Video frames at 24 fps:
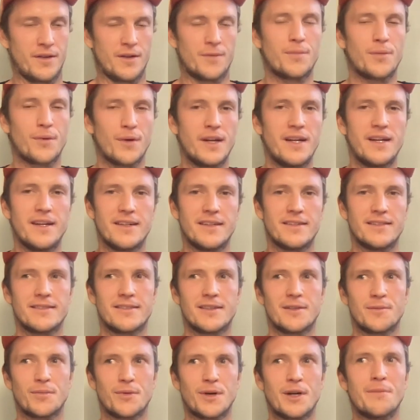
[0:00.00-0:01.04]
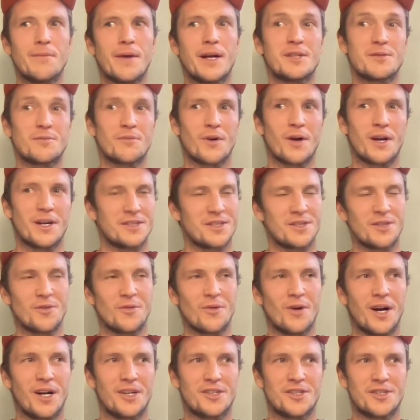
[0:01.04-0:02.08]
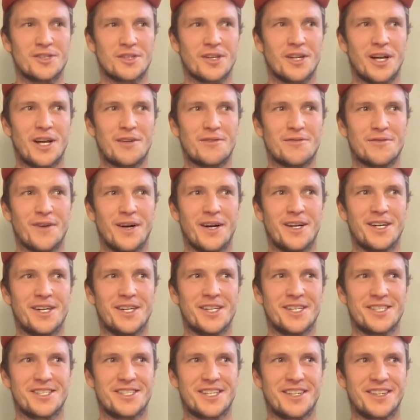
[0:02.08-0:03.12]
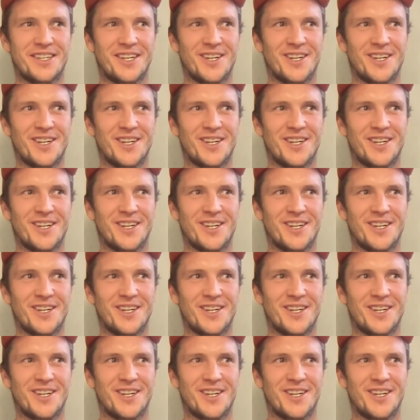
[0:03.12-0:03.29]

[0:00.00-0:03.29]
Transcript: They're pretty mesmerizing to watch. It's a lot of fun to just sit there